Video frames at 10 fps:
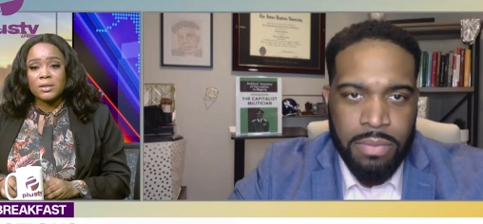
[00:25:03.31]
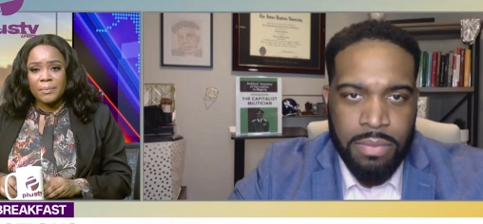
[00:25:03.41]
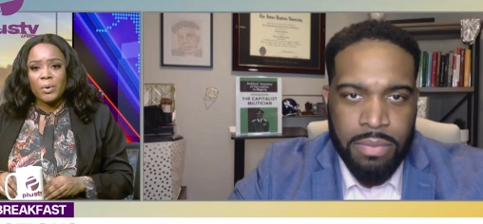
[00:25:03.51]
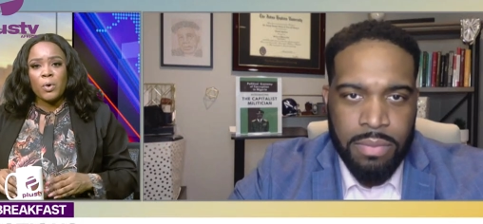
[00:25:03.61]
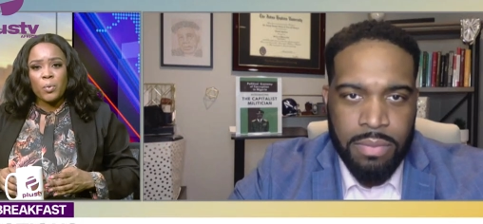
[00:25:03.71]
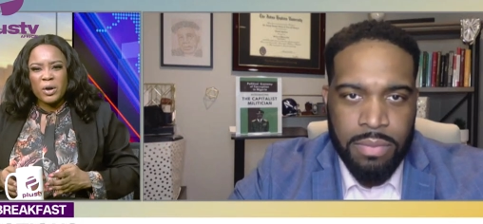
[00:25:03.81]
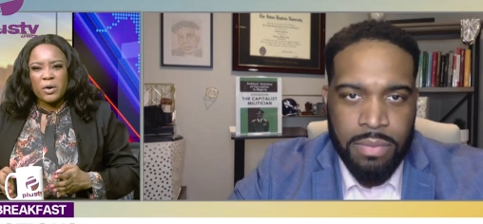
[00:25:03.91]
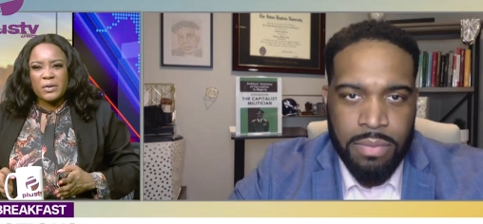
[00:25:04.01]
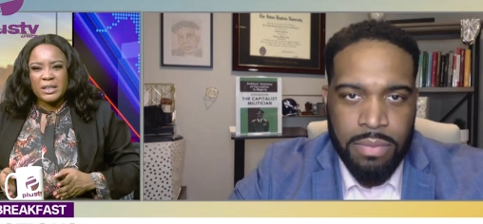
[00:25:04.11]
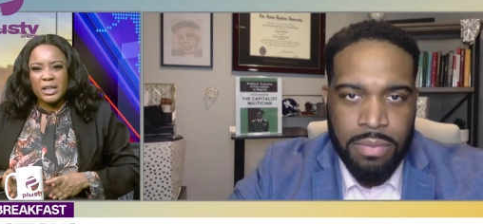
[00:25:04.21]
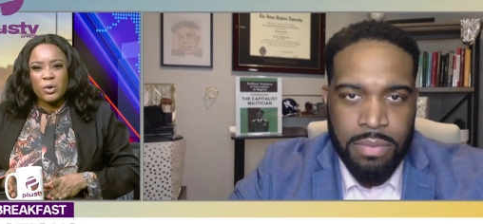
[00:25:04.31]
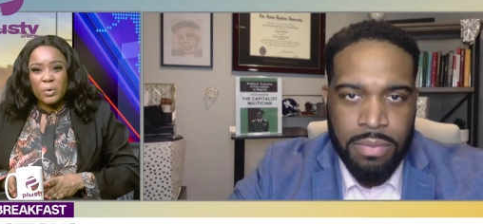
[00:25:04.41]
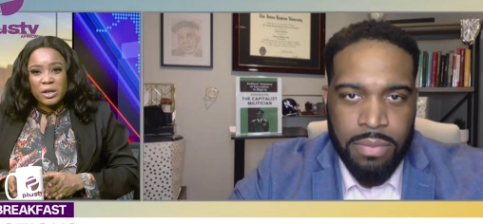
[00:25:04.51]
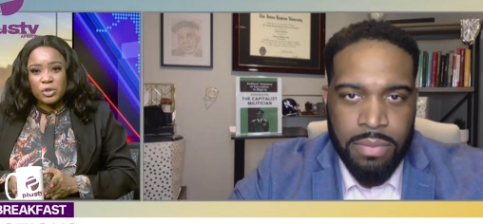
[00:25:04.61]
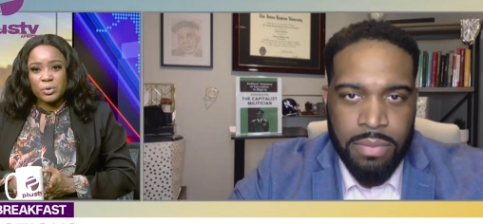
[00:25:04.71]
Speaker 1: I mean, what we're currently
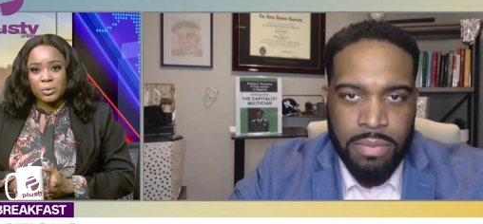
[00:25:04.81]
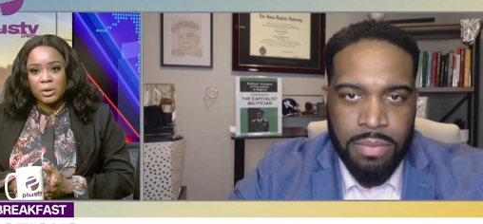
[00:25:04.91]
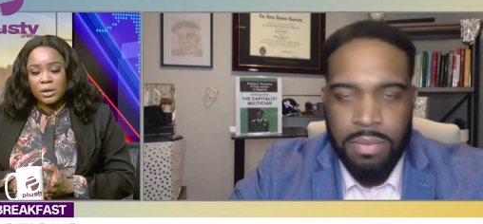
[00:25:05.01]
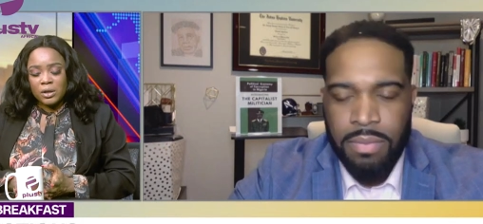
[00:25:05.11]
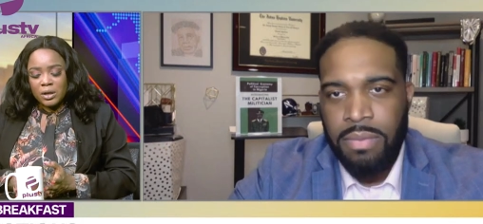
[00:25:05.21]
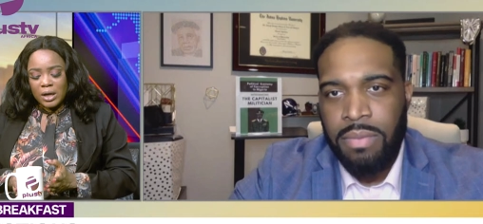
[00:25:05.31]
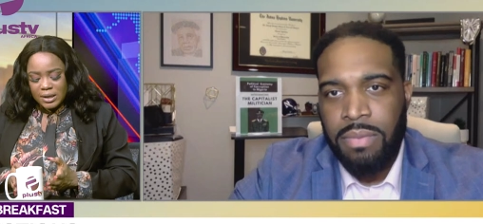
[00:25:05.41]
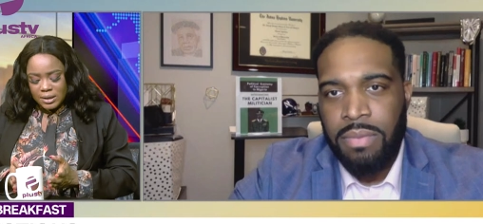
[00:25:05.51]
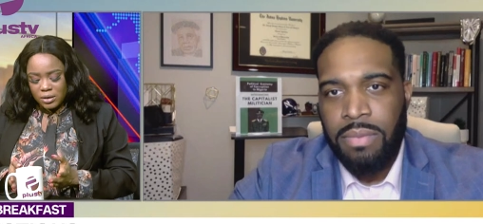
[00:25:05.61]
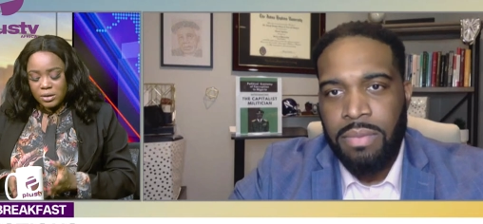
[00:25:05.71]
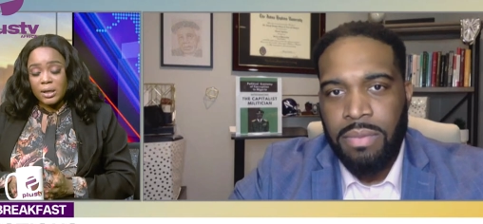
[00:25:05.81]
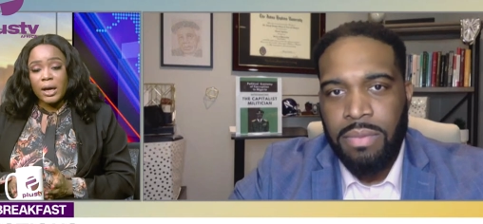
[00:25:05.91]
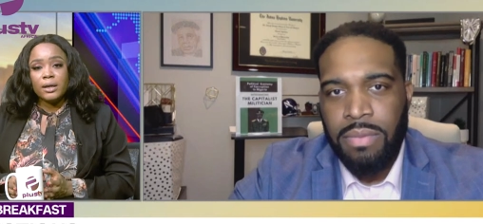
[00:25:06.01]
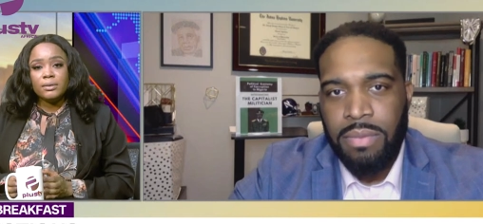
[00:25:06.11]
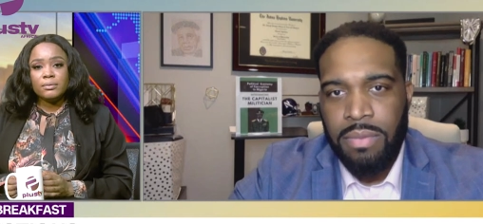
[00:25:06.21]
going through as at
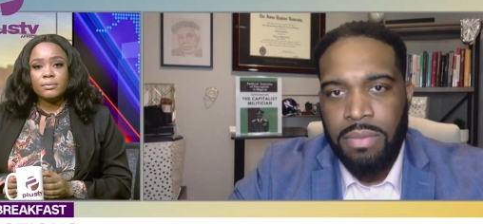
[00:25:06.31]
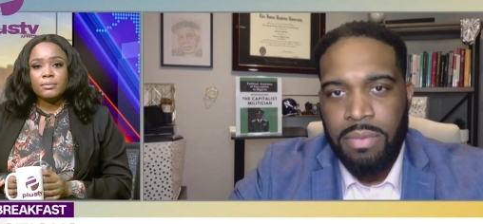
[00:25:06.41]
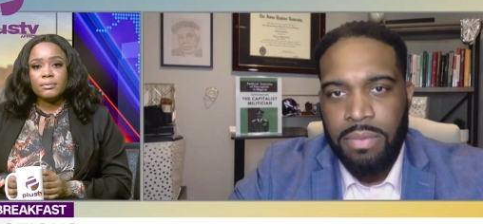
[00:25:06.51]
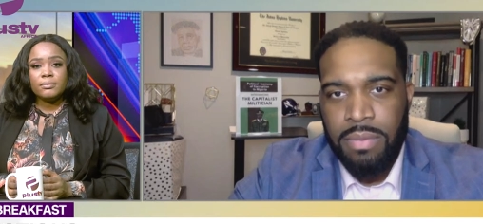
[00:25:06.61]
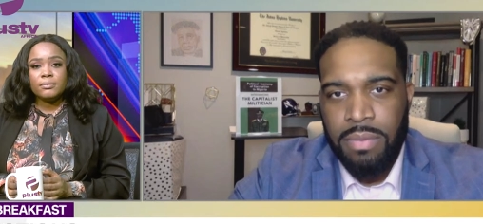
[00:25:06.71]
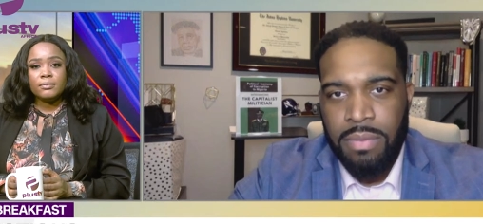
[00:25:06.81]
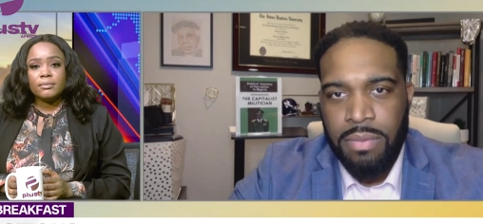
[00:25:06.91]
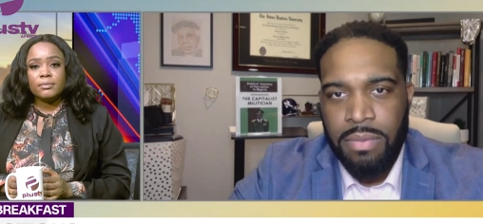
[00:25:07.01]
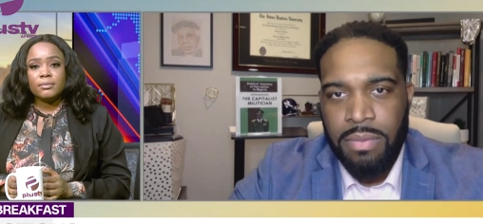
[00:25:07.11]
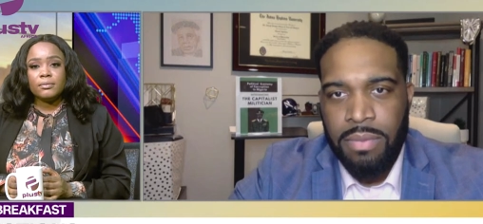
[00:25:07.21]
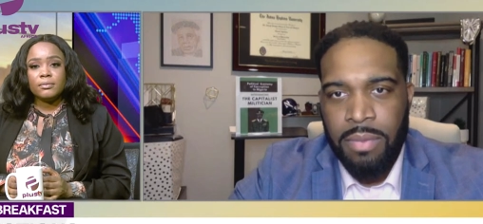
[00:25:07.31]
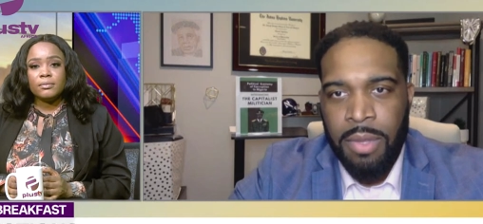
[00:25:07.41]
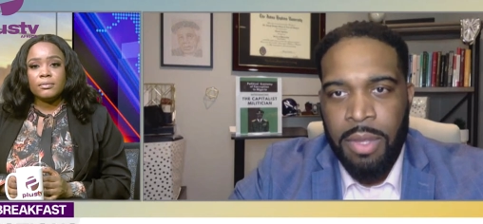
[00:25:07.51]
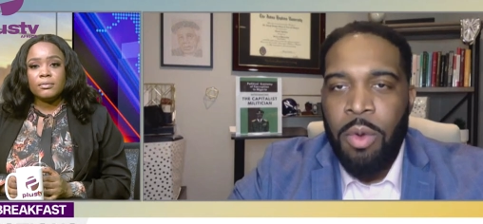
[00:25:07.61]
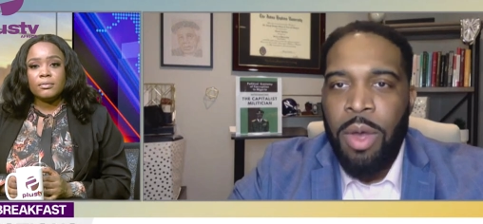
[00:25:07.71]
today?
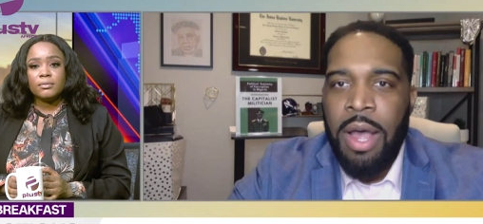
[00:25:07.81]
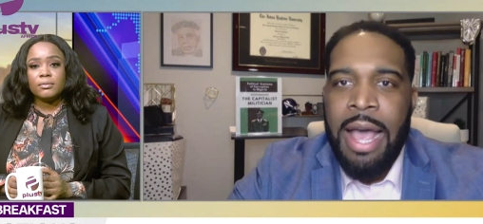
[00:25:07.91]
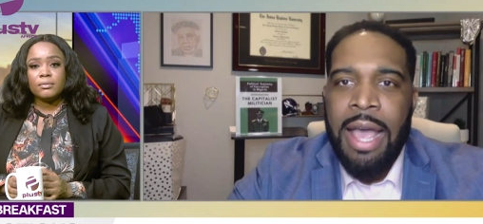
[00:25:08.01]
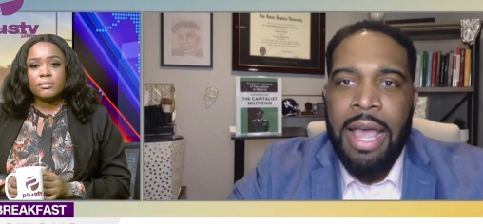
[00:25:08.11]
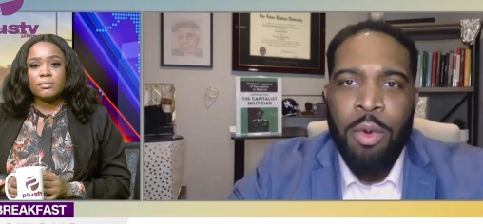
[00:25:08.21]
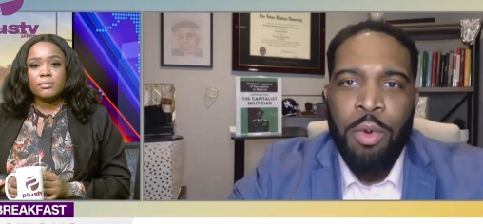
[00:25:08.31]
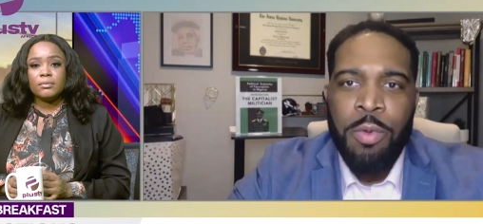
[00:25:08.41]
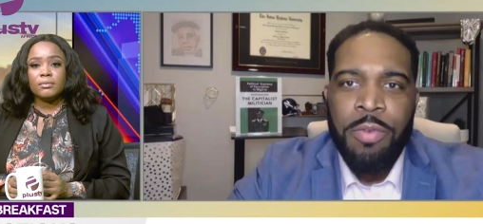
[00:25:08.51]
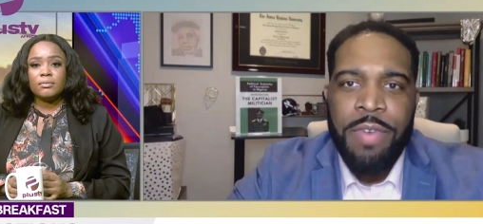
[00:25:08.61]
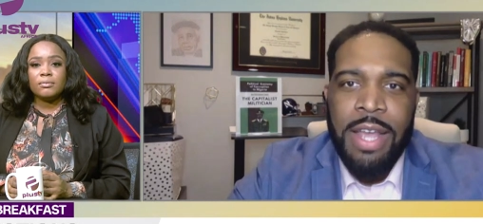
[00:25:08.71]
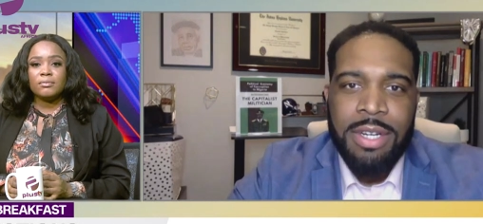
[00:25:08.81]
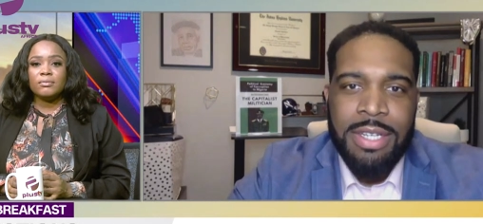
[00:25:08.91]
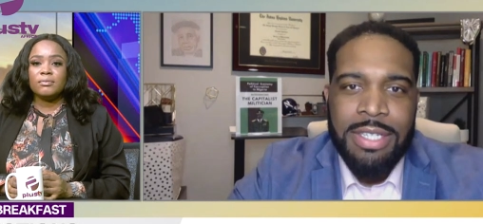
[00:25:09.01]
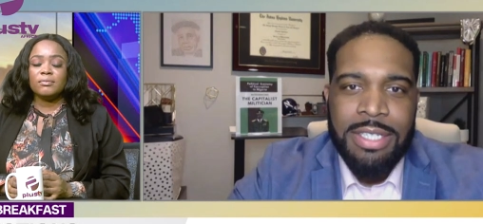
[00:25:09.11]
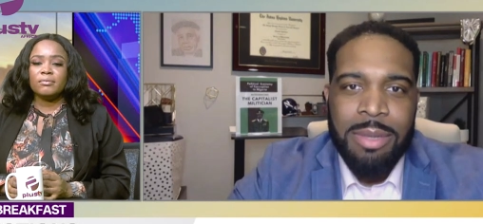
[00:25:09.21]
Speaker 2: Well, I, I won't venture to
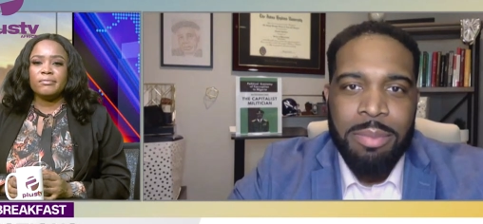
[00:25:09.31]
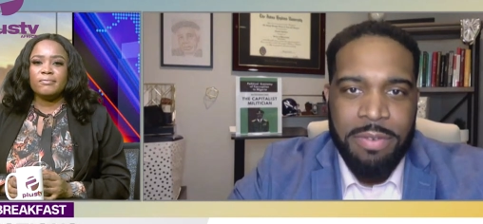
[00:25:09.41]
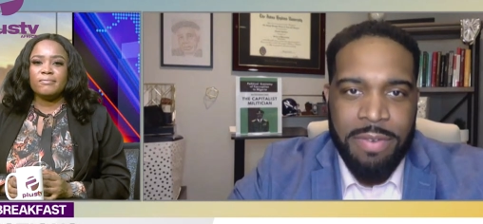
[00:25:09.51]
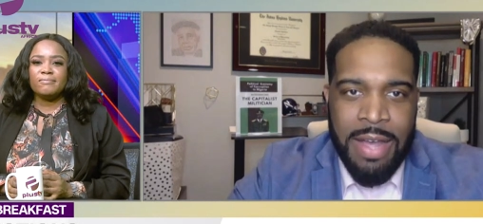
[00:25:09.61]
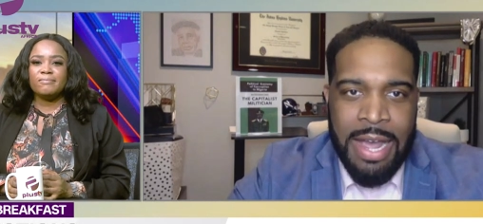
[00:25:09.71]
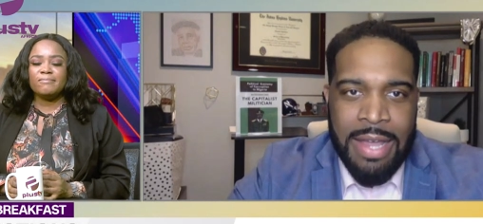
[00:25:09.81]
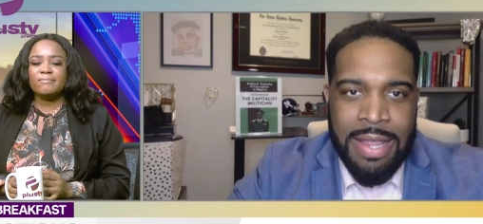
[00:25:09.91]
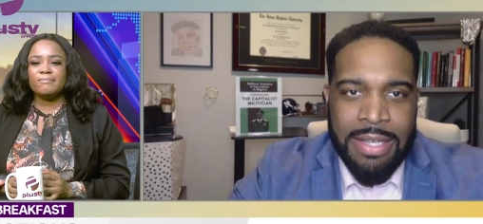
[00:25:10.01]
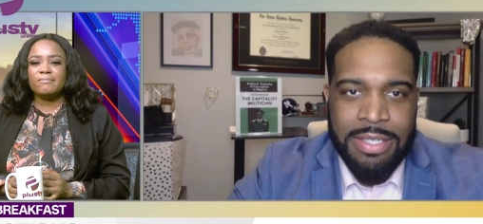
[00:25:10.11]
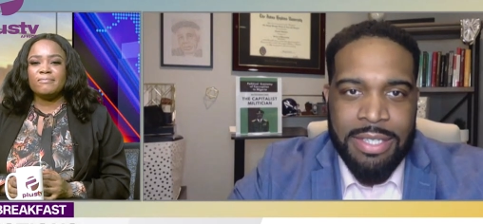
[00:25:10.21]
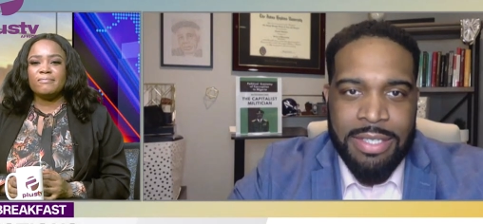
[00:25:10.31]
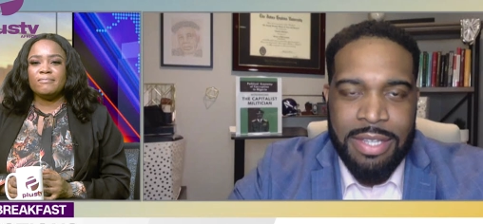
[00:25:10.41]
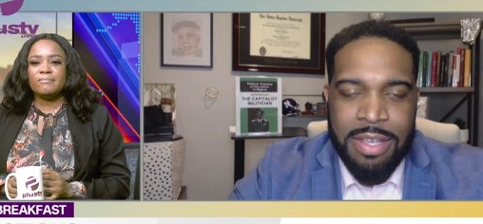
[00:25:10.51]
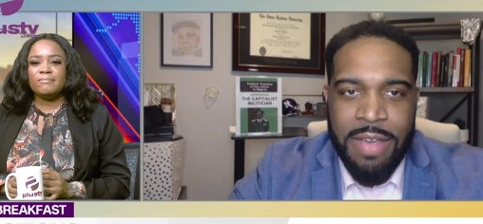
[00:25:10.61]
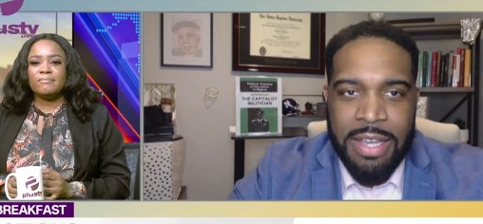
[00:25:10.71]
simplify that it's just the
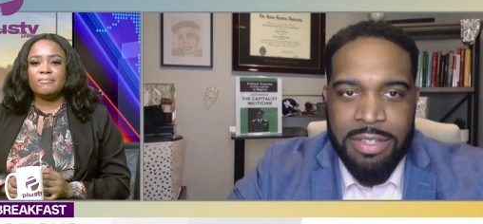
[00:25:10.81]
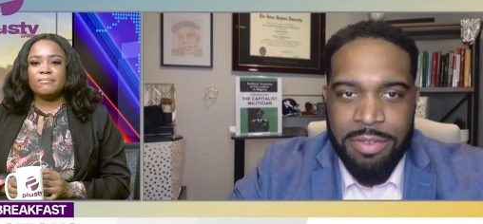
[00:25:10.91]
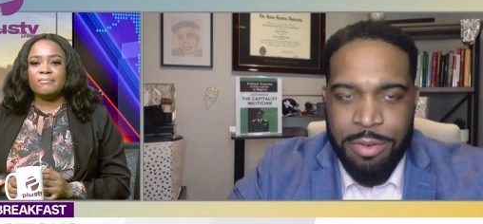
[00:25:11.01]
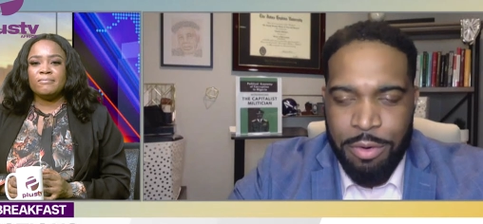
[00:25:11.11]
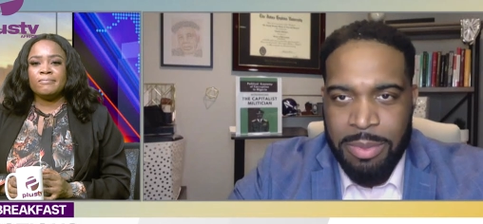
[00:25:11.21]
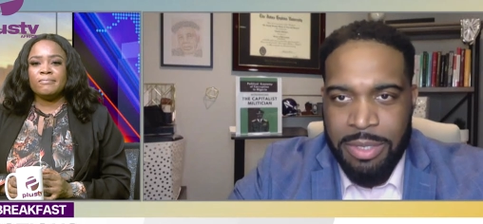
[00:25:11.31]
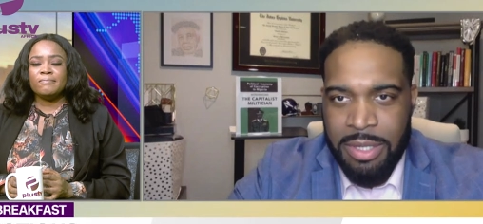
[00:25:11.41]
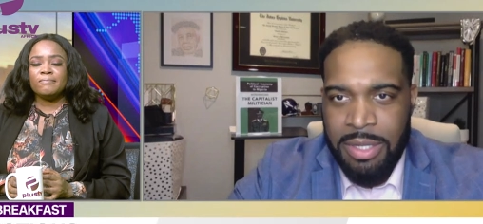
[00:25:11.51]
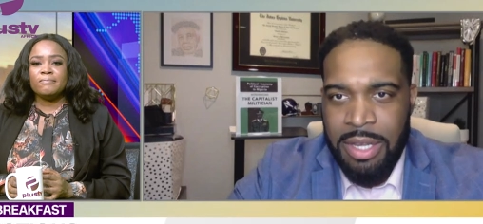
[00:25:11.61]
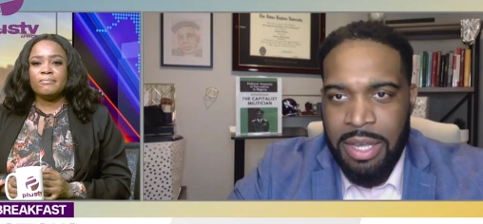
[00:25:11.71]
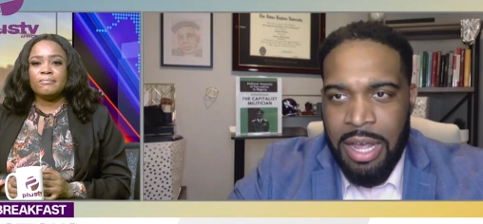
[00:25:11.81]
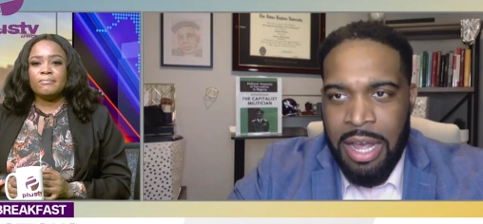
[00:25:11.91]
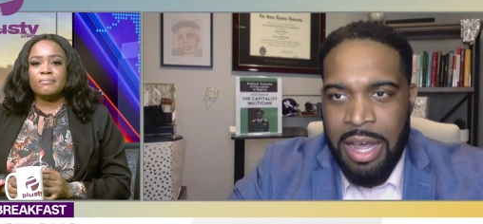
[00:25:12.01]
effects of corruption. Uh,